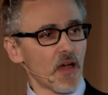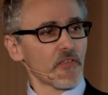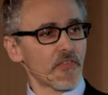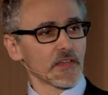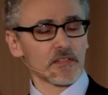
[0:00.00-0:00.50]

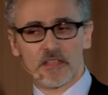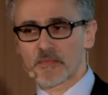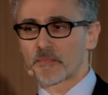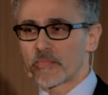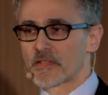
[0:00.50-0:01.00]
how thick does
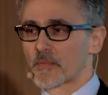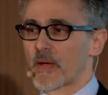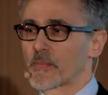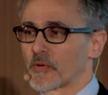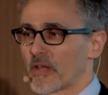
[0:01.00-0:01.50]
this piece of
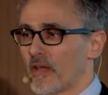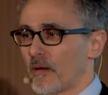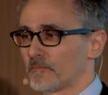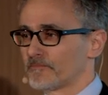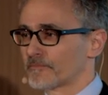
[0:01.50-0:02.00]
paper end
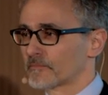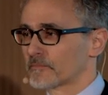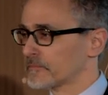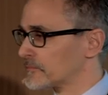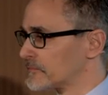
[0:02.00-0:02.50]
up?
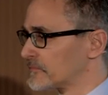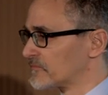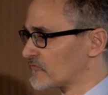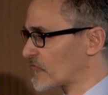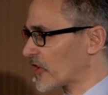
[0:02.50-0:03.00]

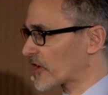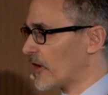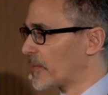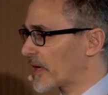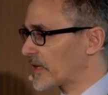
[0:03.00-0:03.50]
Not a
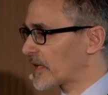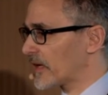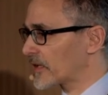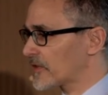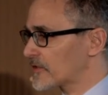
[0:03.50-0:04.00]
complicated
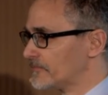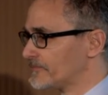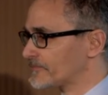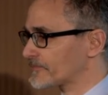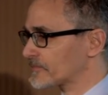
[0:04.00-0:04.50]
calculation.
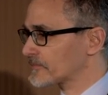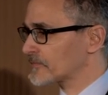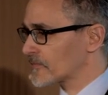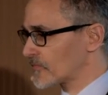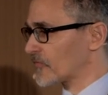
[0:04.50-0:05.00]

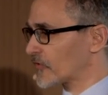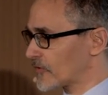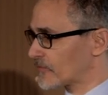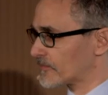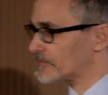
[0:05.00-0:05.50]

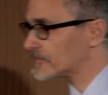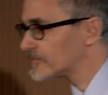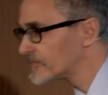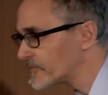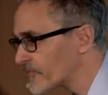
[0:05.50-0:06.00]
See,
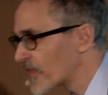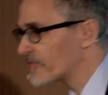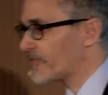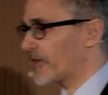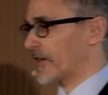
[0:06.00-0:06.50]

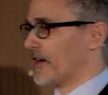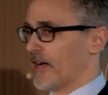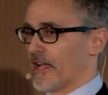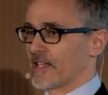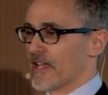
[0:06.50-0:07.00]
very
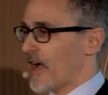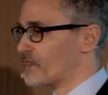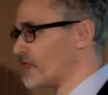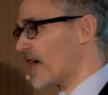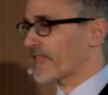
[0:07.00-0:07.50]
high. Any
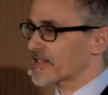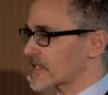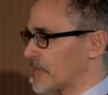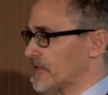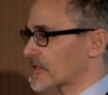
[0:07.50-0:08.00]
rough
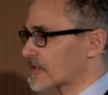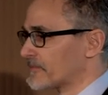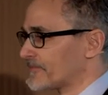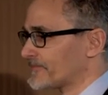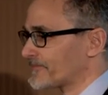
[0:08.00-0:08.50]

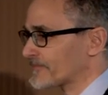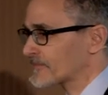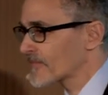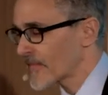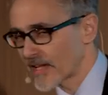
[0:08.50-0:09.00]
estimates?
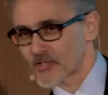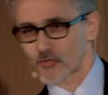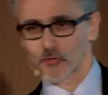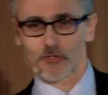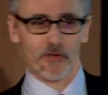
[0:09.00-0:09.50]

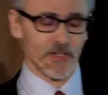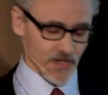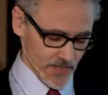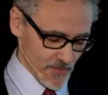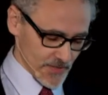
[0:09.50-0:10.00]
Extraordinarily
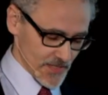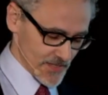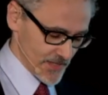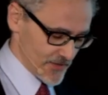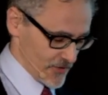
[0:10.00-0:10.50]
high. Yes,
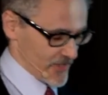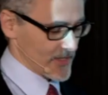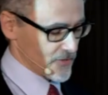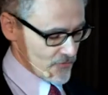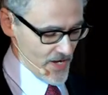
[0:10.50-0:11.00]
indeed, you're
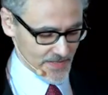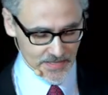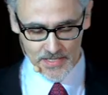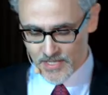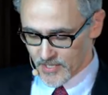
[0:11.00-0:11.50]

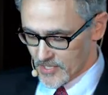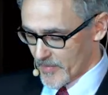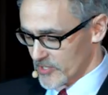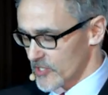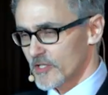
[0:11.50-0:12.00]
correct. So
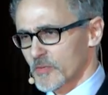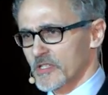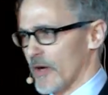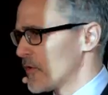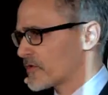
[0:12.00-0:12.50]
my students
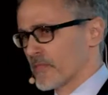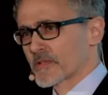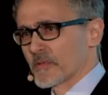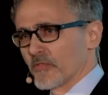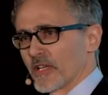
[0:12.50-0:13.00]
would say, oh, it
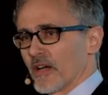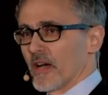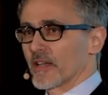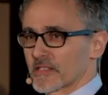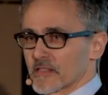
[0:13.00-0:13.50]
must be really
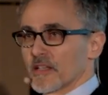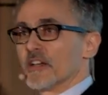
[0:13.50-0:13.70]
high, like